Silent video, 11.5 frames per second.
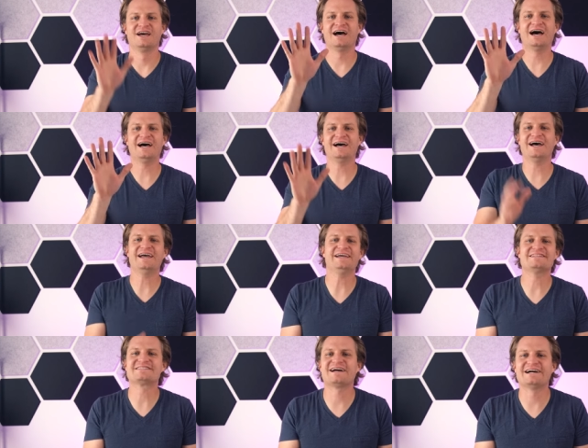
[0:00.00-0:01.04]
Hi,
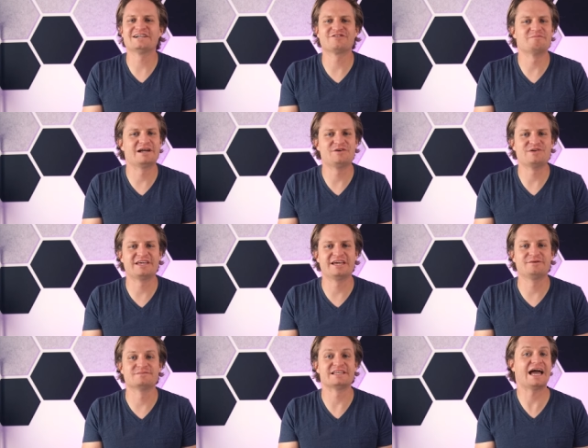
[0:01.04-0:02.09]
it's Kyle from Bitewing Games,